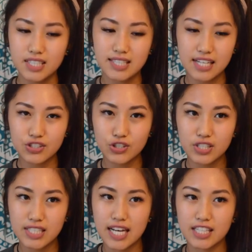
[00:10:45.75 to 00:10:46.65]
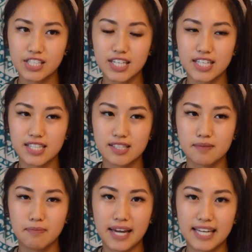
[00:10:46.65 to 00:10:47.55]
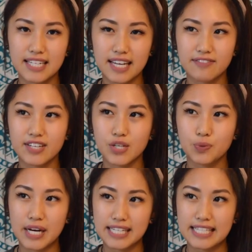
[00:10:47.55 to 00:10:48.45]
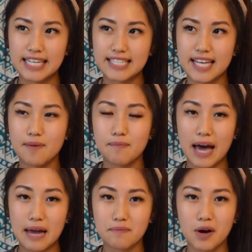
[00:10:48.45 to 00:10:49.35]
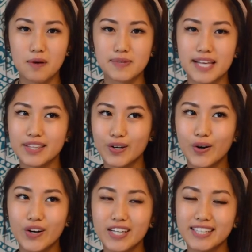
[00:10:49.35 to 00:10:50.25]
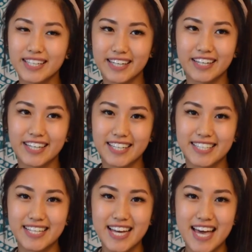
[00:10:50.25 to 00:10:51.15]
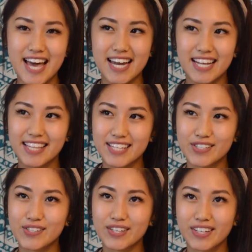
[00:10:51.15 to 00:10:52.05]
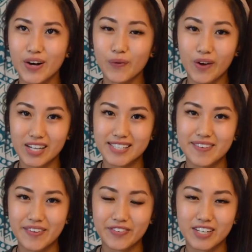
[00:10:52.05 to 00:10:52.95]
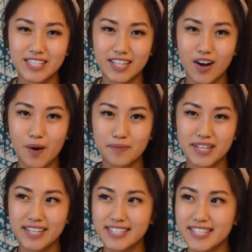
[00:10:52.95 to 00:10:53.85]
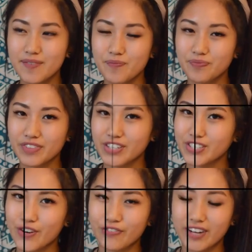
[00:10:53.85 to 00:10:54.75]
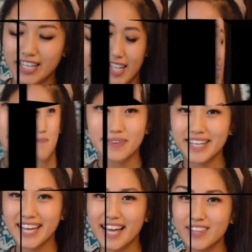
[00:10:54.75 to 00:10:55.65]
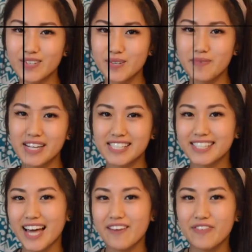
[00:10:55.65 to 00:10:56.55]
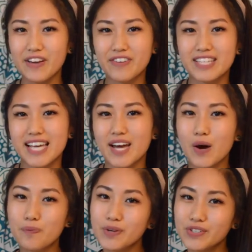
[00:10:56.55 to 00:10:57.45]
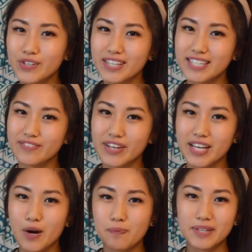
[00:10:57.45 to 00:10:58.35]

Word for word: Central Intelligence, Mike and Dave Need Wedding Dates, and Bad Moms, and they're all hilarious, and I think you should go watch them if you're into comedies. They're so funny. But yeah, those are my July favorites. I hope you enjoyed this video.